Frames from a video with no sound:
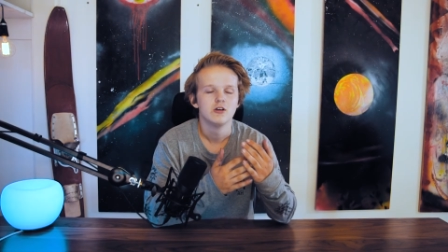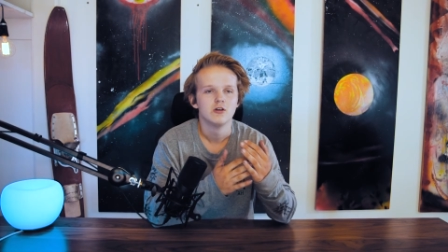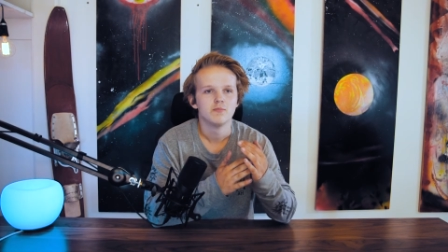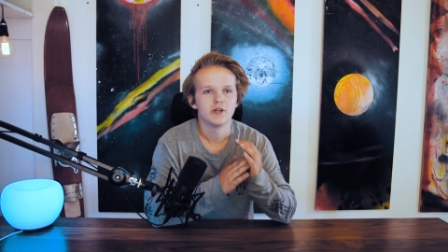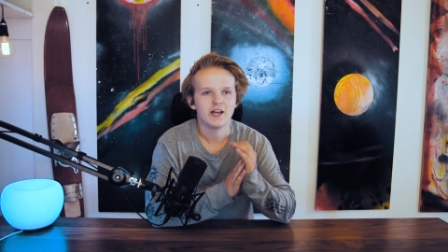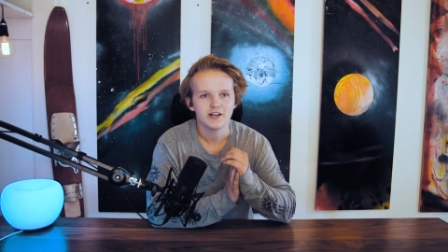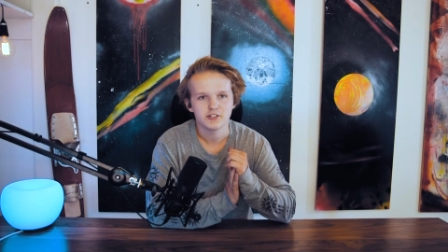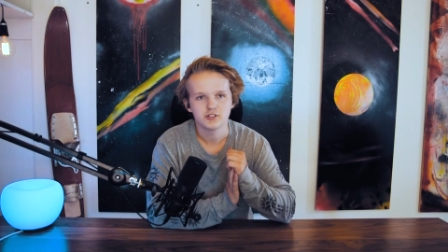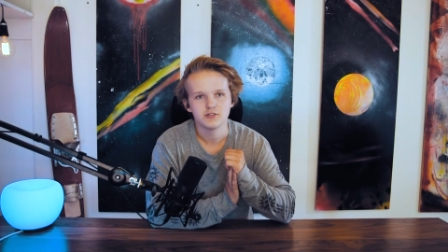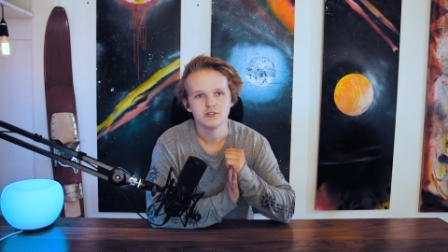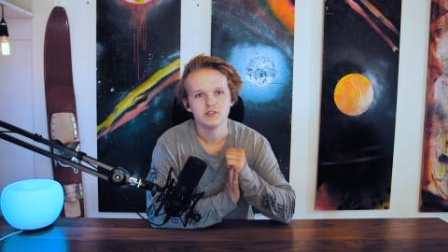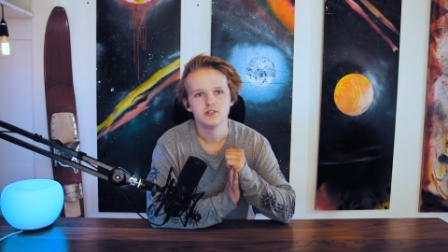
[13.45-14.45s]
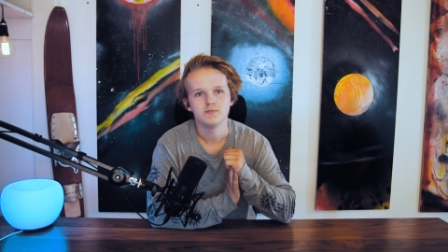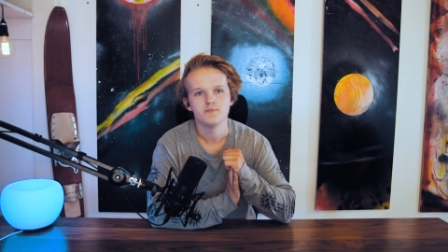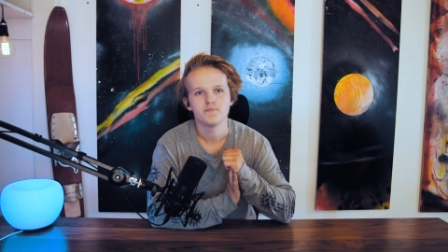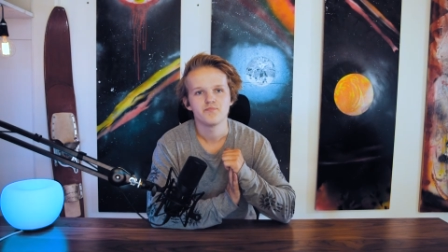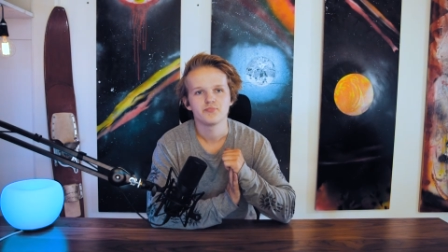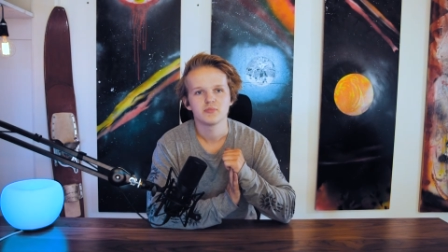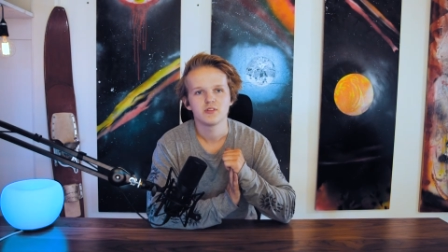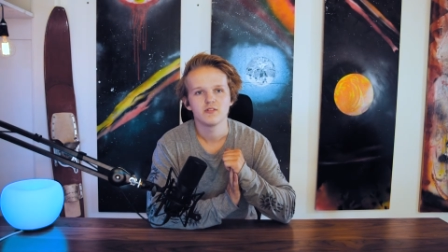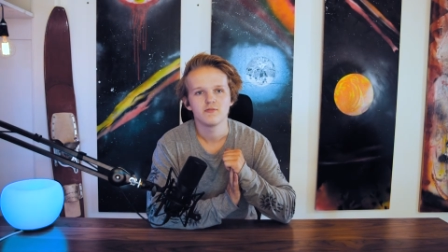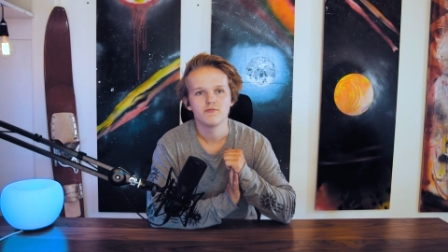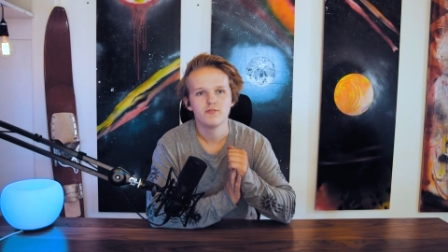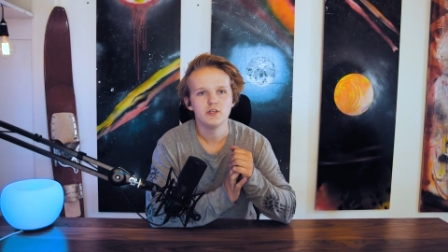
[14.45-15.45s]
but actually
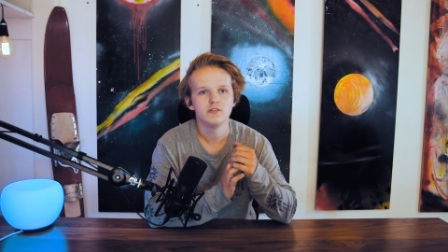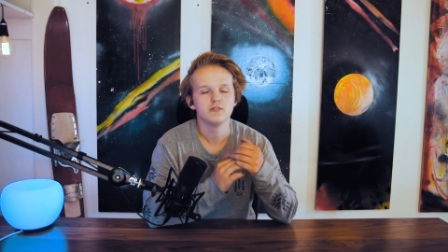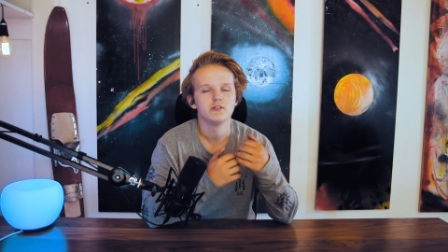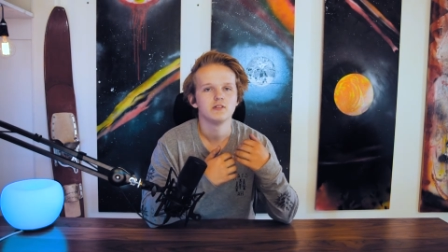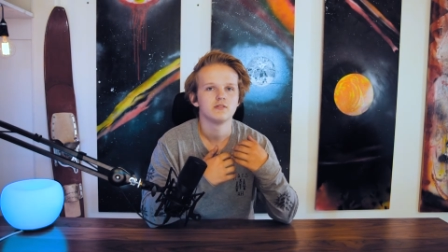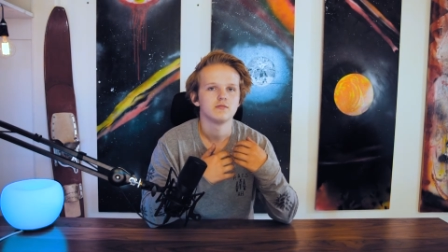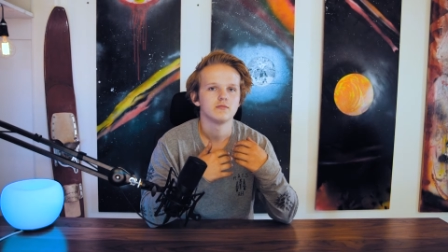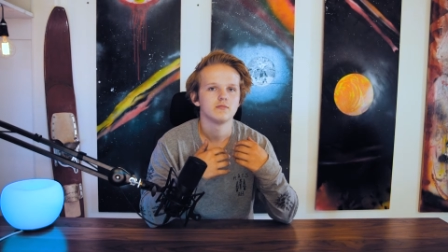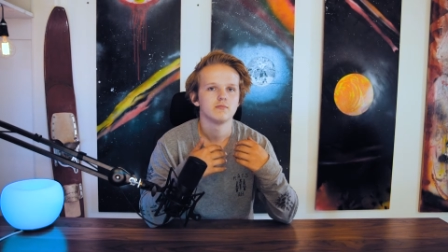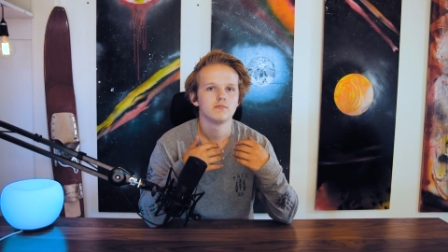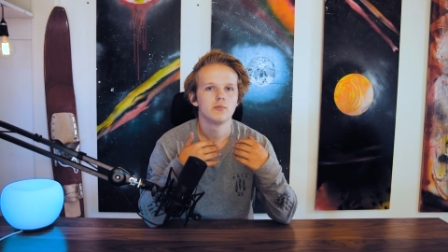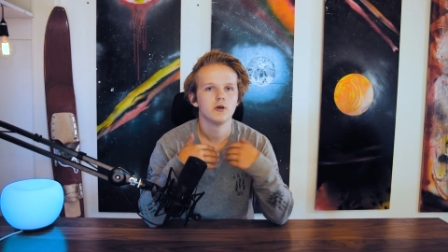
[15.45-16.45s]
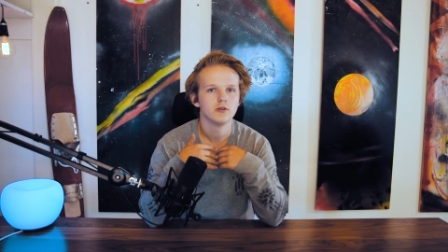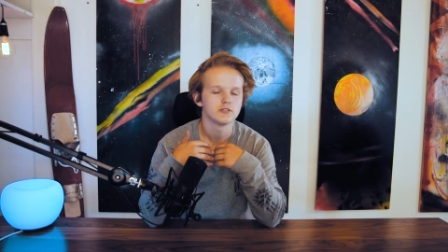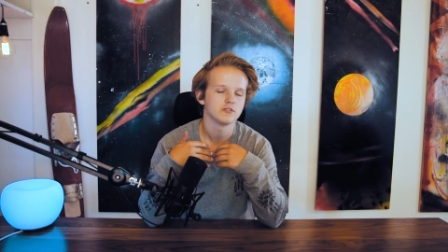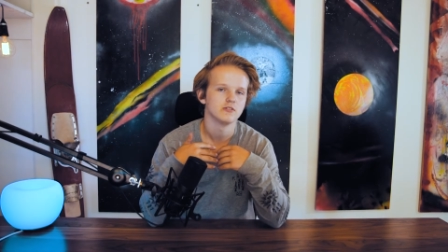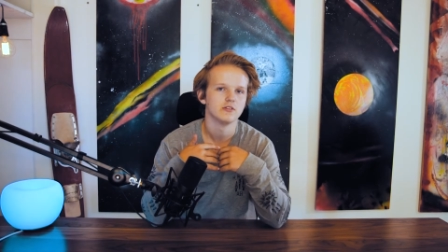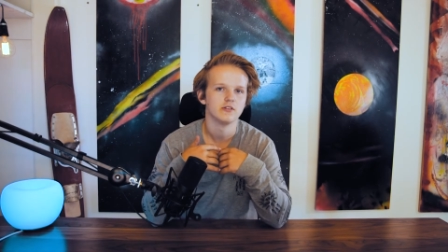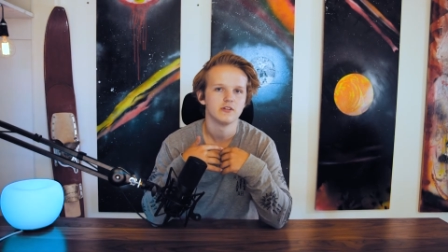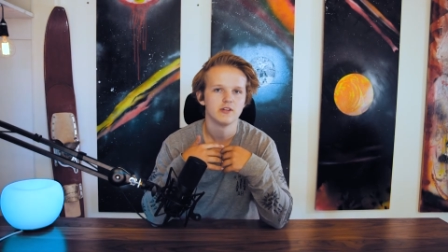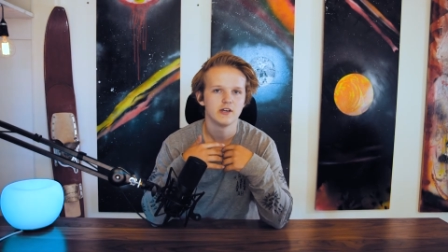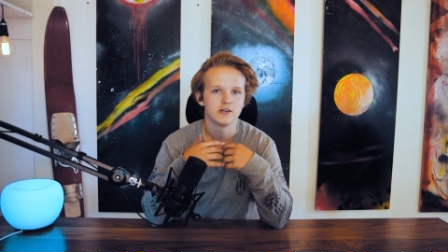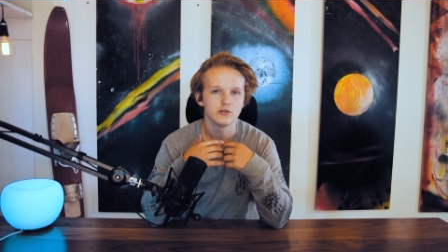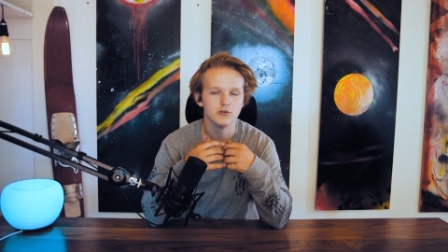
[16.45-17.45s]
feeling personally that they
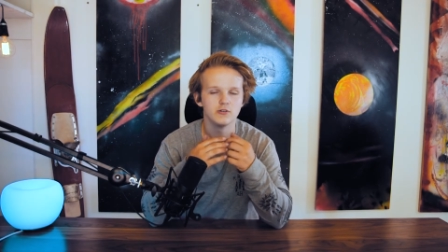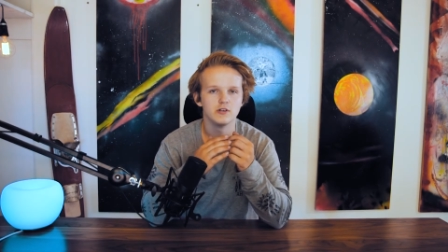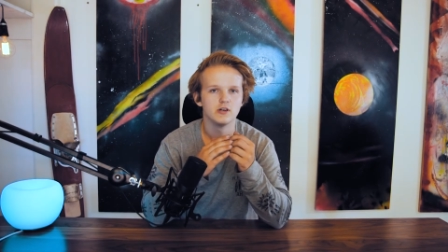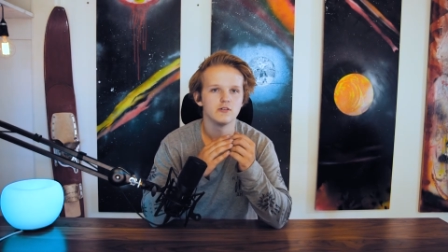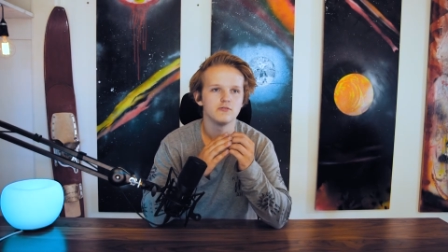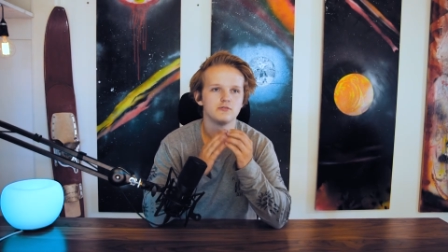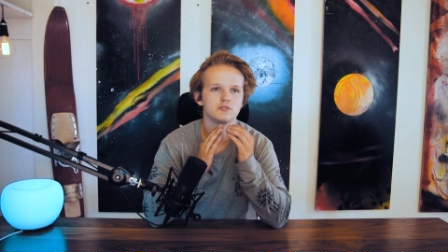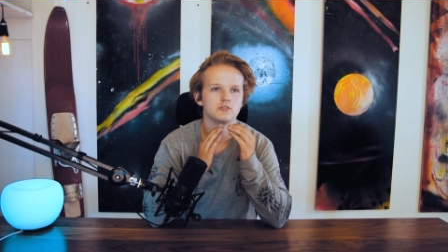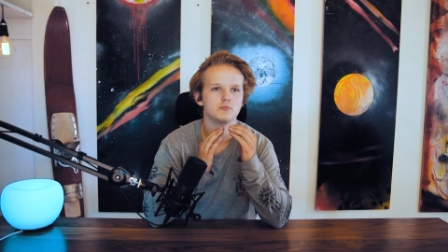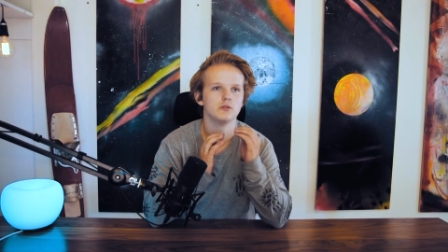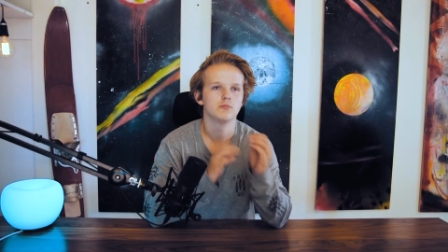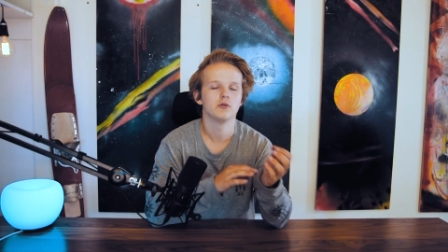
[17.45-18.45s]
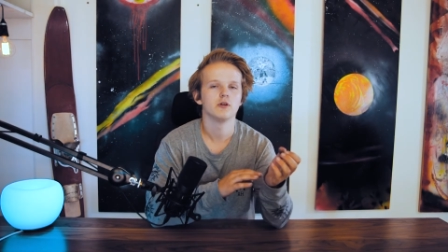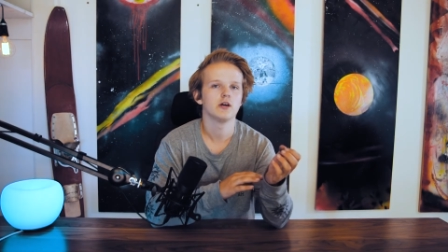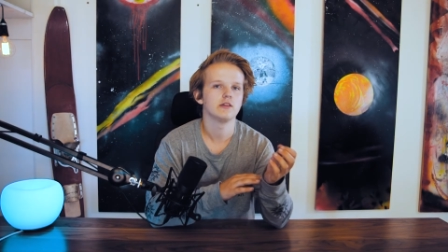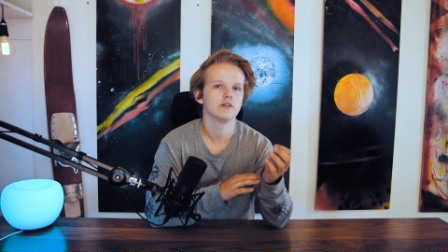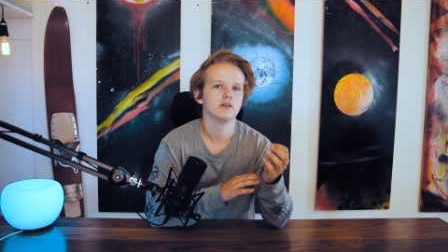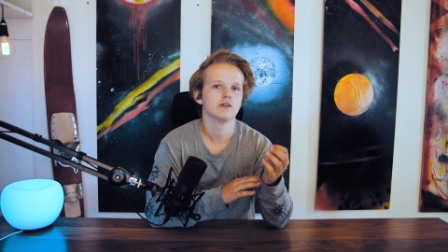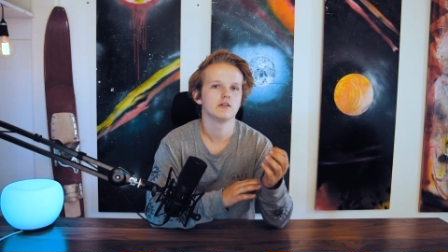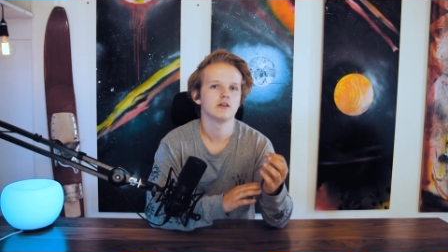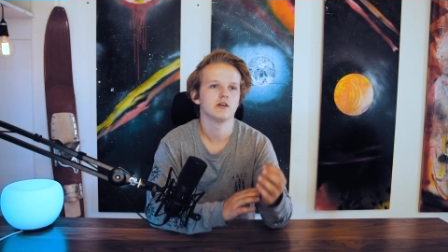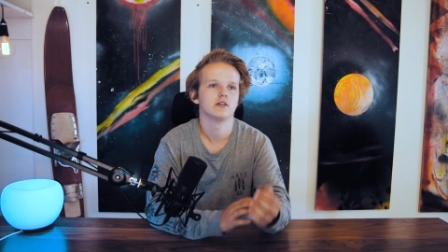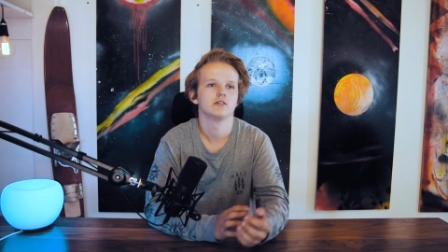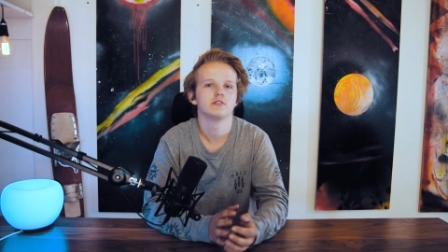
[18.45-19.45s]
are good enough to be put out there
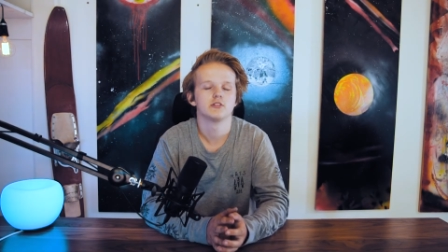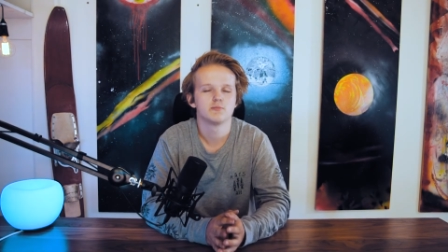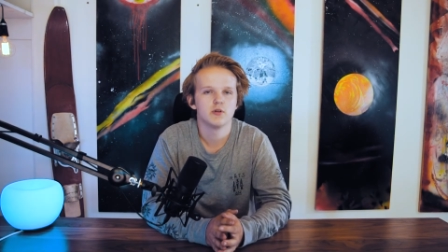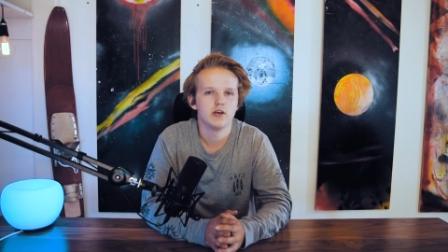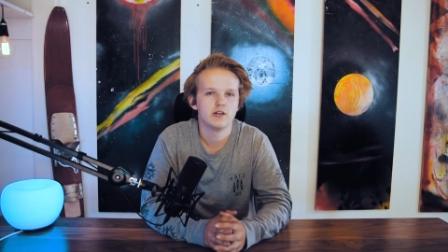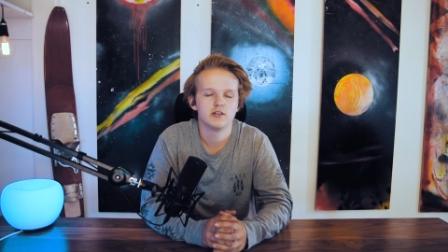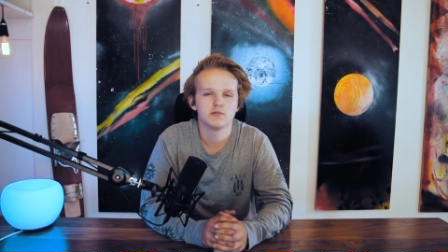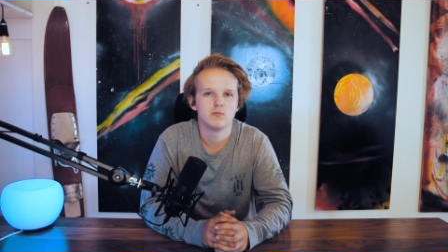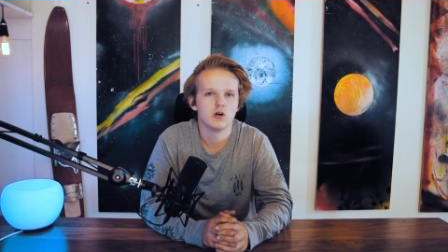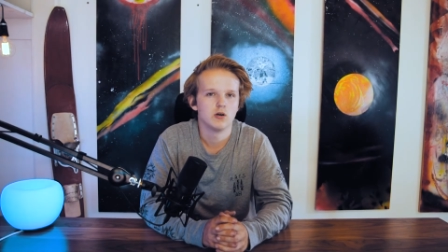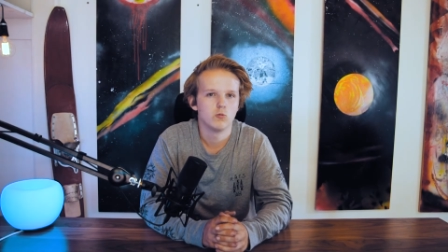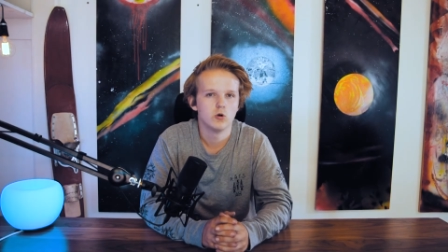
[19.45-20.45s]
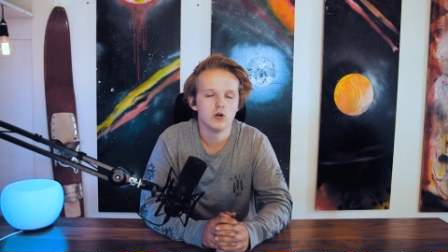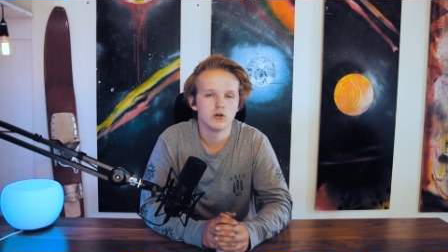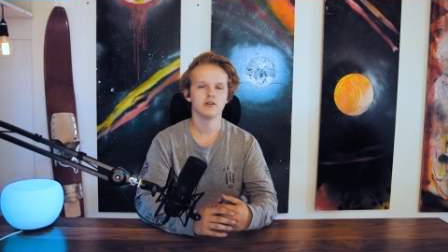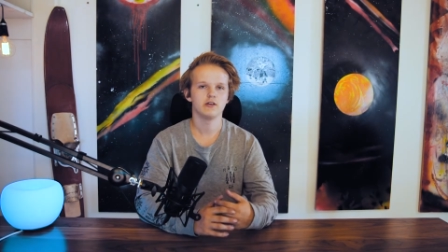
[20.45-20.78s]
and displayed as my work.